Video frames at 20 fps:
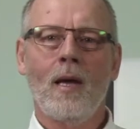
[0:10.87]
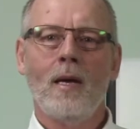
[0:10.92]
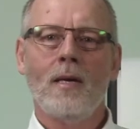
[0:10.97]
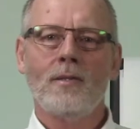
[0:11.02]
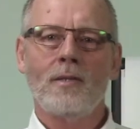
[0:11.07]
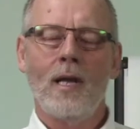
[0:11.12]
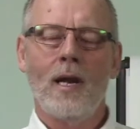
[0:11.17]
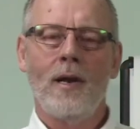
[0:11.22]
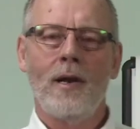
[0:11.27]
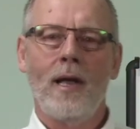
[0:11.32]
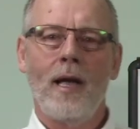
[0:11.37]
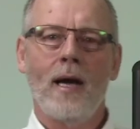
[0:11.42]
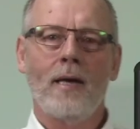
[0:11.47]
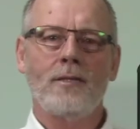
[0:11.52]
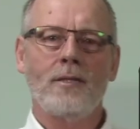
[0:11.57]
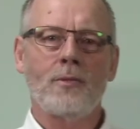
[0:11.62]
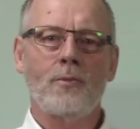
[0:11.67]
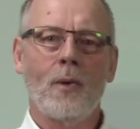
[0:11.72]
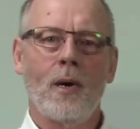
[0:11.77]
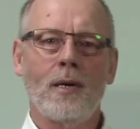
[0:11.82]
Say today, I
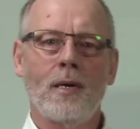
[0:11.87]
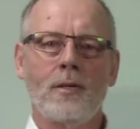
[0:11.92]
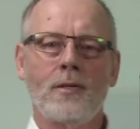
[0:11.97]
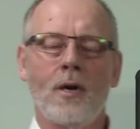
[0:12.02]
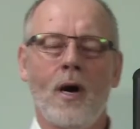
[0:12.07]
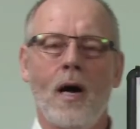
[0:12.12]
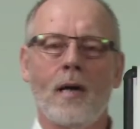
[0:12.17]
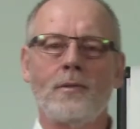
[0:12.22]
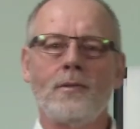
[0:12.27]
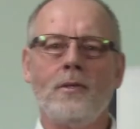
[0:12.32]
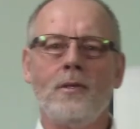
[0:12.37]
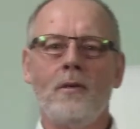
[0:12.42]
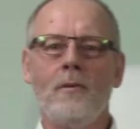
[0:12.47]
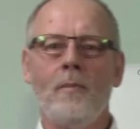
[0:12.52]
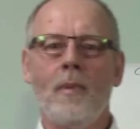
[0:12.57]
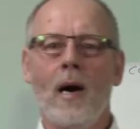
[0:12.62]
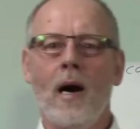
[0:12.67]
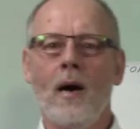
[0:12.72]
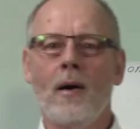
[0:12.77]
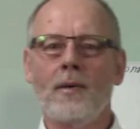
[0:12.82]
just wanted to talk to you
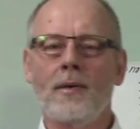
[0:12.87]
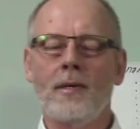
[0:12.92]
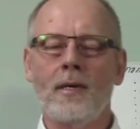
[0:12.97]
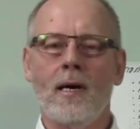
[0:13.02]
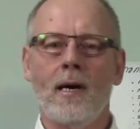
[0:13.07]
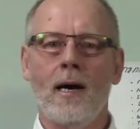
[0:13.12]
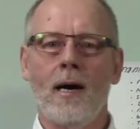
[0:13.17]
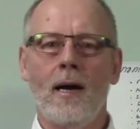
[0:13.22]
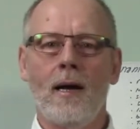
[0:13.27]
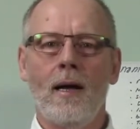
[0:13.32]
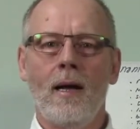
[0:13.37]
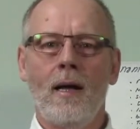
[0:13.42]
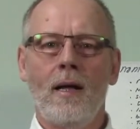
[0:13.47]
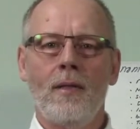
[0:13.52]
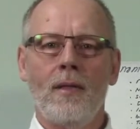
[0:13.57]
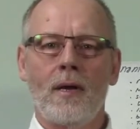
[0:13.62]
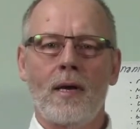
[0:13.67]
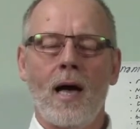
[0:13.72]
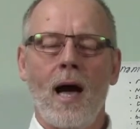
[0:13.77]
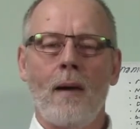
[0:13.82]
about uh,
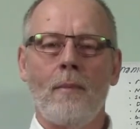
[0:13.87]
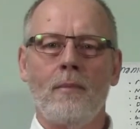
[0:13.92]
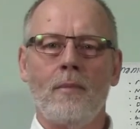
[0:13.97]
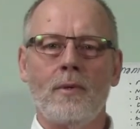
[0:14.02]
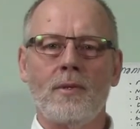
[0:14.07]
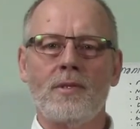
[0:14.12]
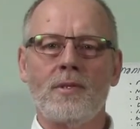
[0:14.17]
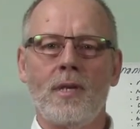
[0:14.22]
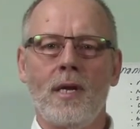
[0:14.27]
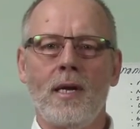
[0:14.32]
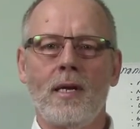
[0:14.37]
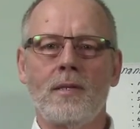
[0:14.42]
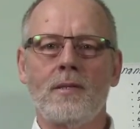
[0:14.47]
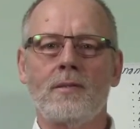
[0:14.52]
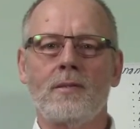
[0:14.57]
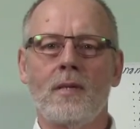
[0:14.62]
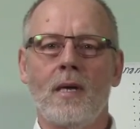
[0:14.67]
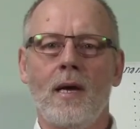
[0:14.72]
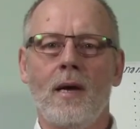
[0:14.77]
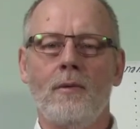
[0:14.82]
the common
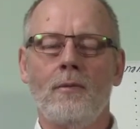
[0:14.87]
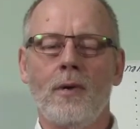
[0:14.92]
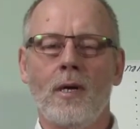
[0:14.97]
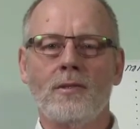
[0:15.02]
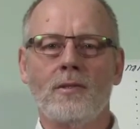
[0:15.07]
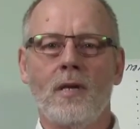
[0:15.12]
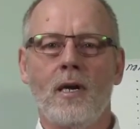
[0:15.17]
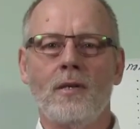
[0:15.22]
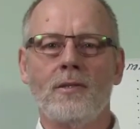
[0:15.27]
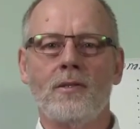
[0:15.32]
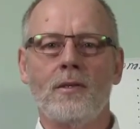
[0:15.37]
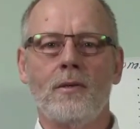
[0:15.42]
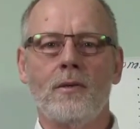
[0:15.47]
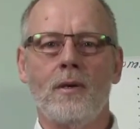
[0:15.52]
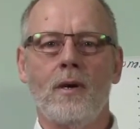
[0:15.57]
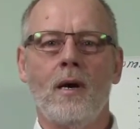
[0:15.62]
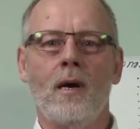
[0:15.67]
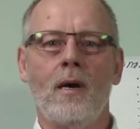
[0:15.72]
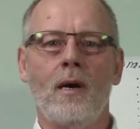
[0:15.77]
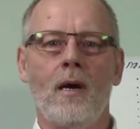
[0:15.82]
mistakes
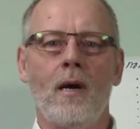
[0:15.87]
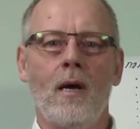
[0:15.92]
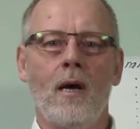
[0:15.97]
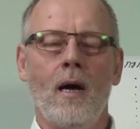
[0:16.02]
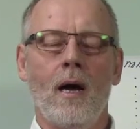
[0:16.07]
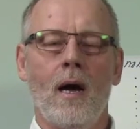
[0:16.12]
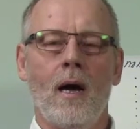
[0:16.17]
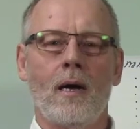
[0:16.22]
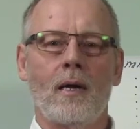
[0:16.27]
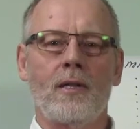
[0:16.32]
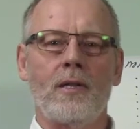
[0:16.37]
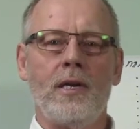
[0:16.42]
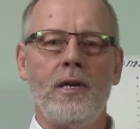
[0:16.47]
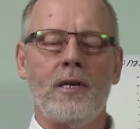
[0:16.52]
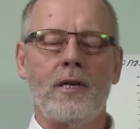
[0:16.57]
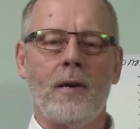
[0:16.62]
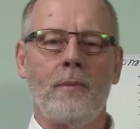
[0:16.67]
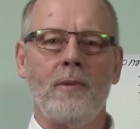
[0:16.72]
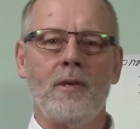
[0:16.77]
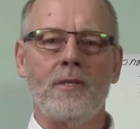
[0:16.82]
residential uh, cleaning
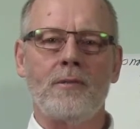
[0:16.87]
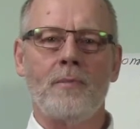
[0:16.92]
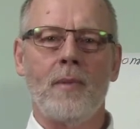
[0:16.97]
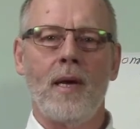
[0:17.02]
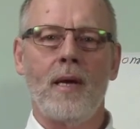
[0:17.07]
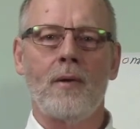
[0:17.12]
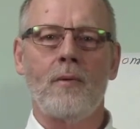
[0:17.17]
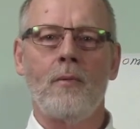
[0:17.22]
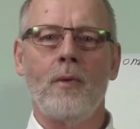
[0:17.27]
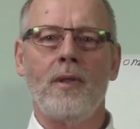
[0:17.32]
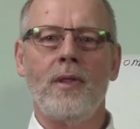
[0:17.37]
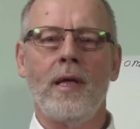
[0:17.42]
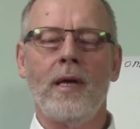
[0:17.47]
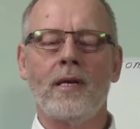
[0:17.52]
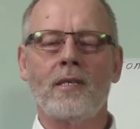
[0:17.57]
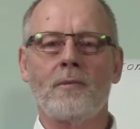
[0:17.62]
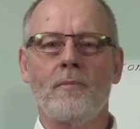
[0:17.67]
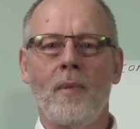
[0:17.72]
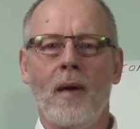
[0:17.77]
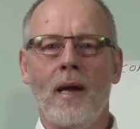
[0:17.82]
companies make when they
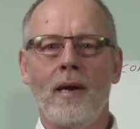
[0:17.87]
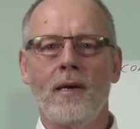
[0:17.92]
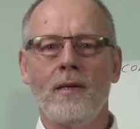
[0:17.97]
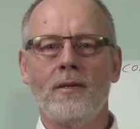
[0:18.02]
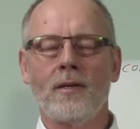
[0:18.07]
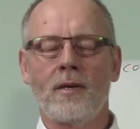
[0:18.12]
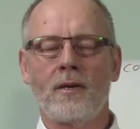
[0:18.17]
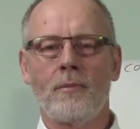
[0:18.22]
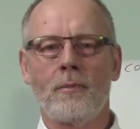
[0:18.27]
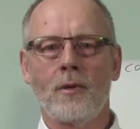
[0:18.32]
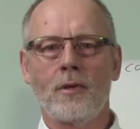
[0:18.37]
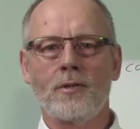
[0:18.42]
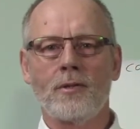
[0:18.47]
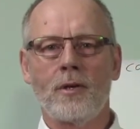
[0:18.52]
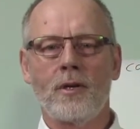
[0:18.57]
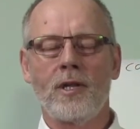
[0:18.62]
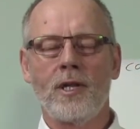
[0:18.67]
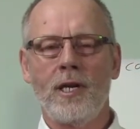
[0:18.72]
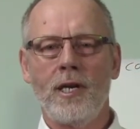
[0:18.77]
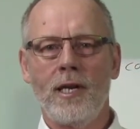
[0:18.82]
expand into commercial
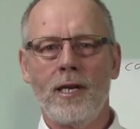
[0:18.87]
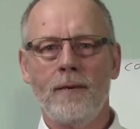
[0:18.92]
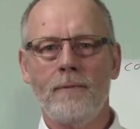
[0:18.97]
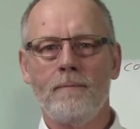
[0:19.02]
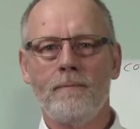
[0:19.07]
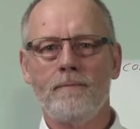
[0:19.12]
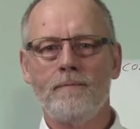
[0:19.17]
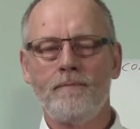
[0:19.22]
cleaning.